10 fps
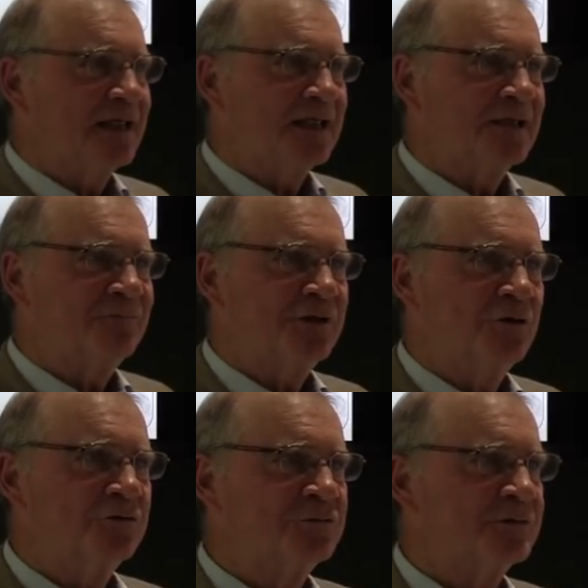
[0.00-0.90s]
If he
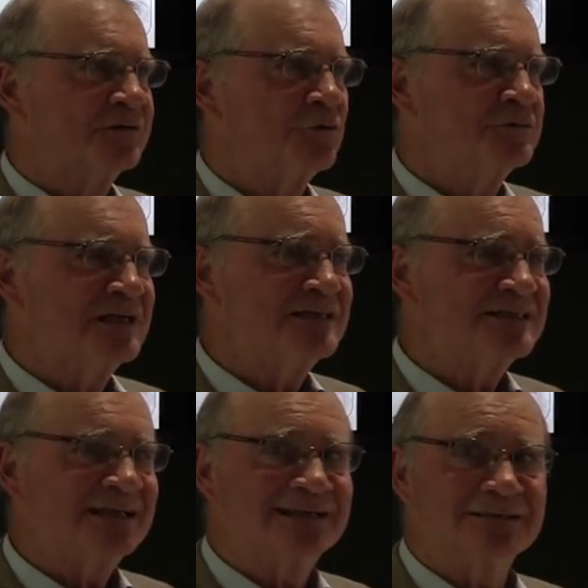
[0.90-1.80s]
goes with his own
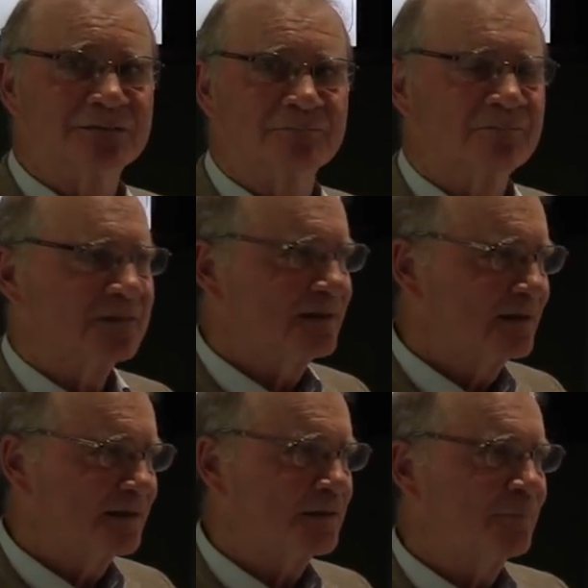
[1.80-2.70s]
instinct
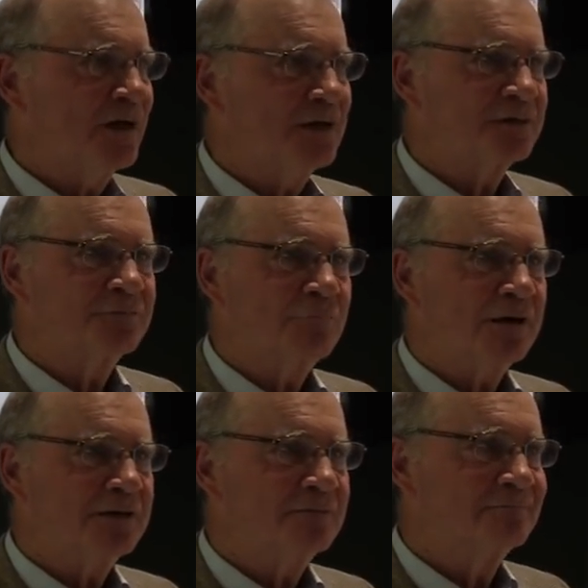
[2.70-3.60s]
and the bot is
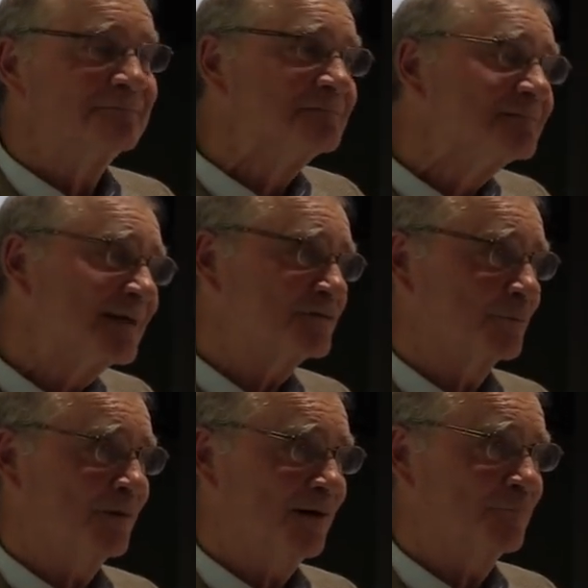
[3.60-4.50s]
right, that's
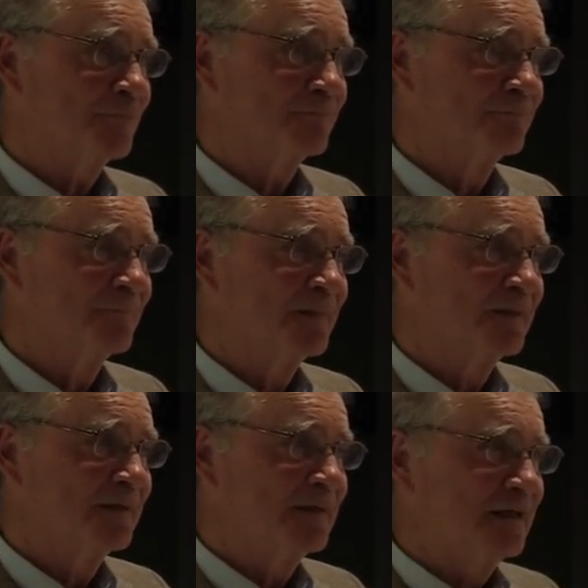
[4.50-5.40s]
a problem
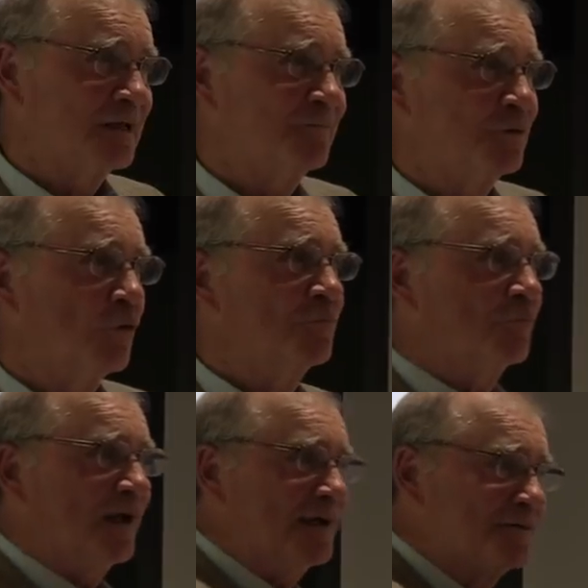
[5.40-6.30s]
if he
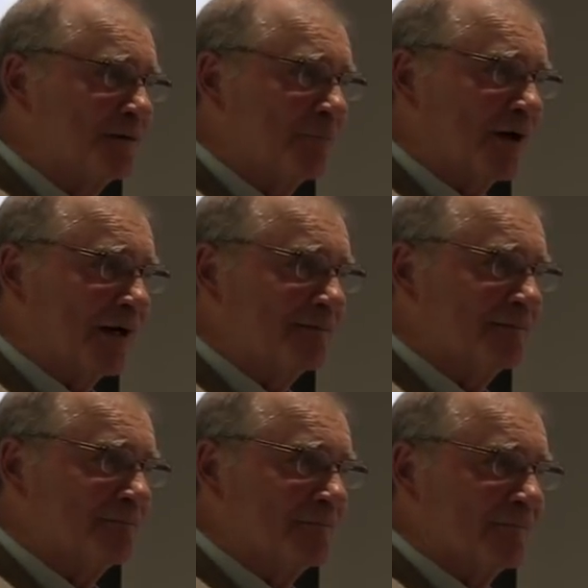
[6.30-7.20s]
overrides the bot,
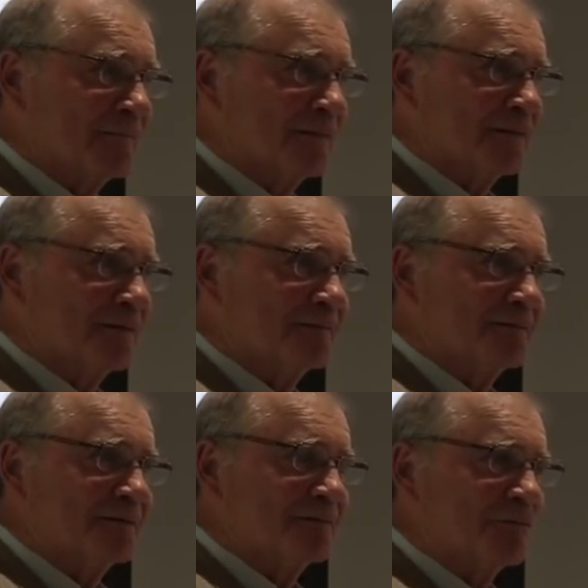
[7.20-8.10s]

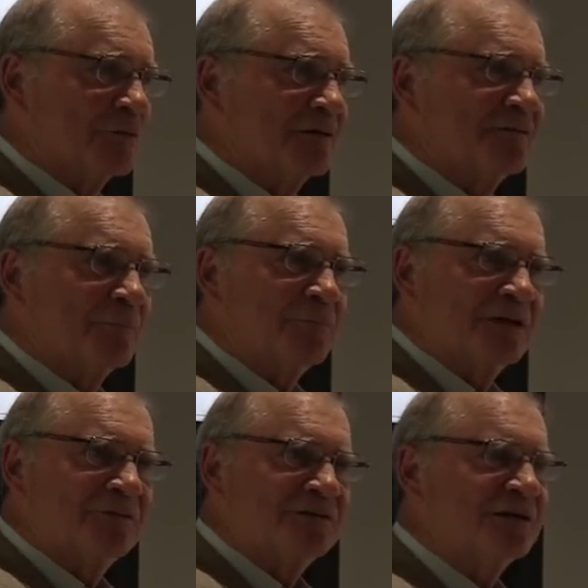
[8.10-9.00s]
or if, the,
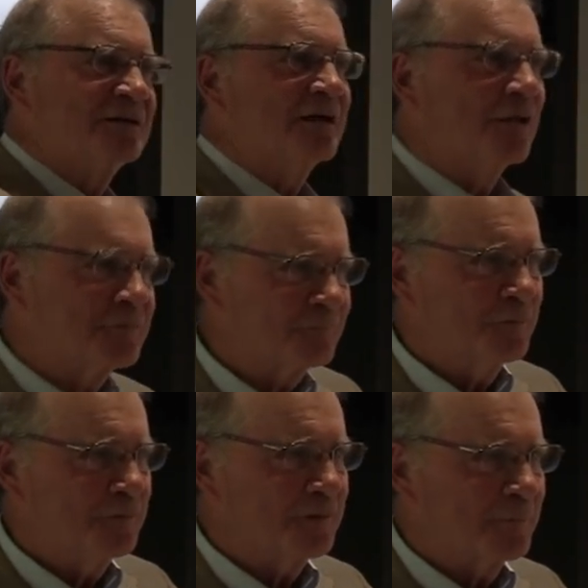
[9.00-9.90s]
if he says, I'll
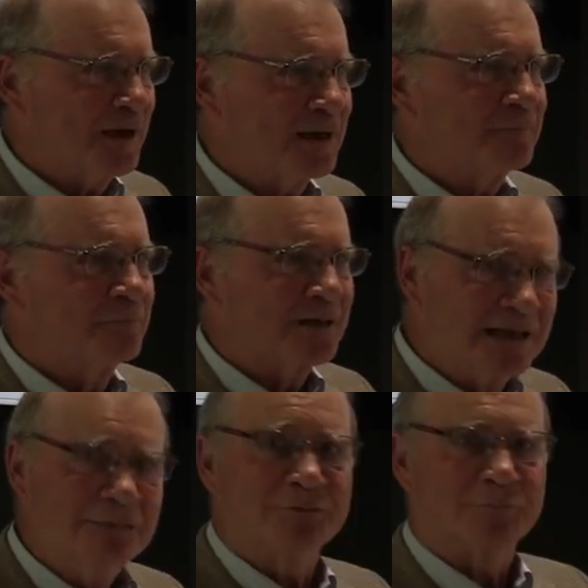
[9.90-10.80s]
defer to the bot, but
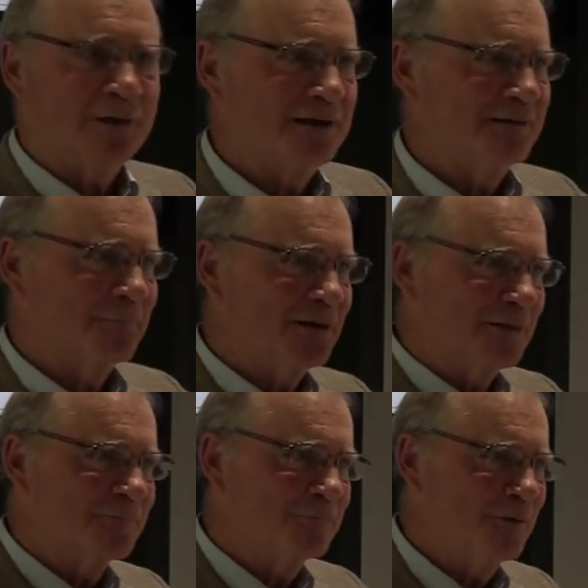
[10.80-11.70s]
he was right and the
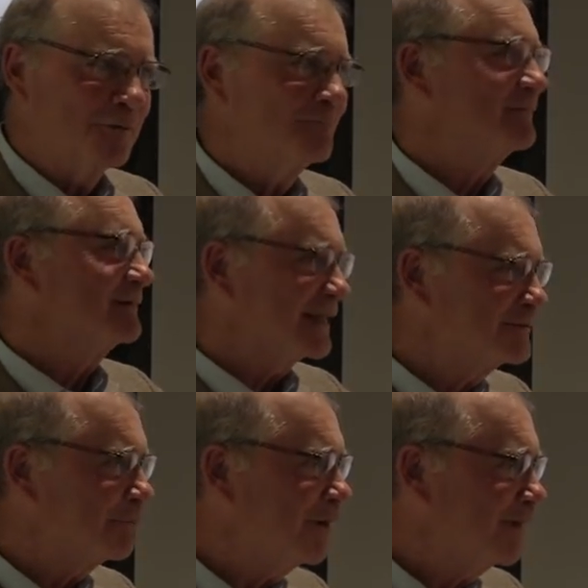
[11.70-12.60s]
bot was wrong,
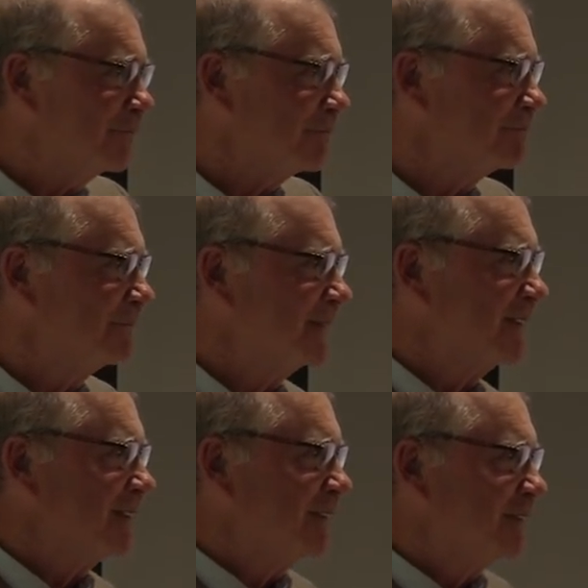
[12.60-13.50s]
that's a problem.
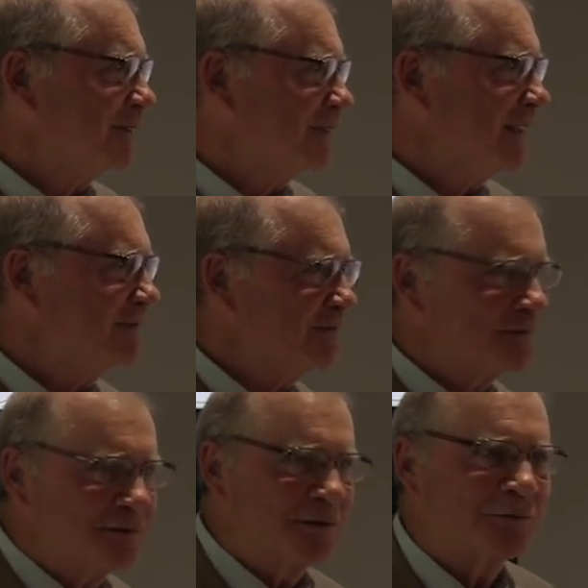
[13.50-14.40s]
It's
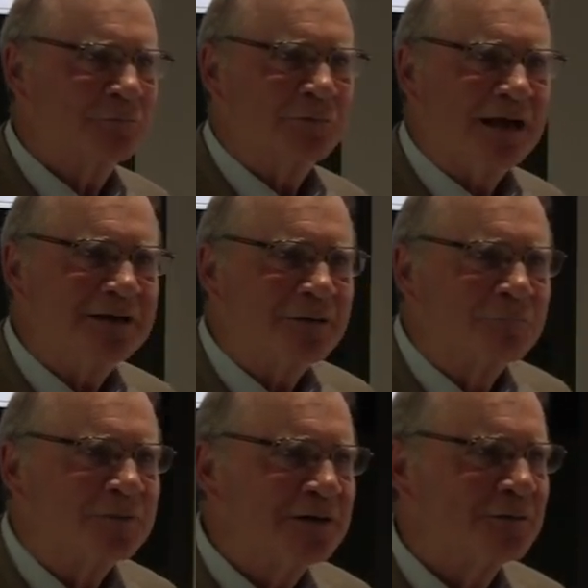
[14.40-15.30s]
just going to create a
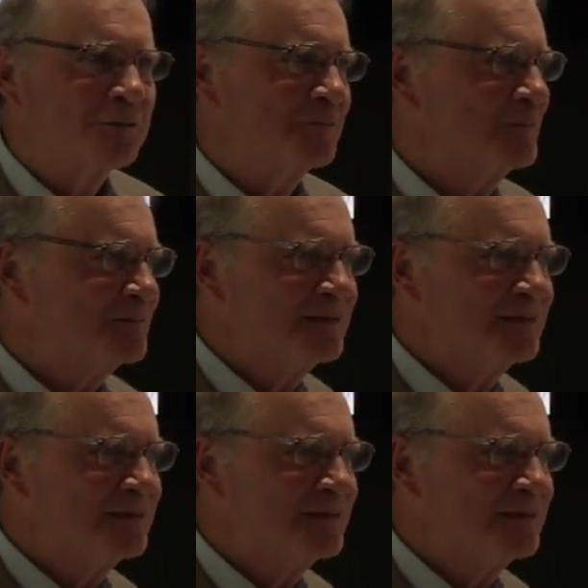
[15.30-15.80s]
real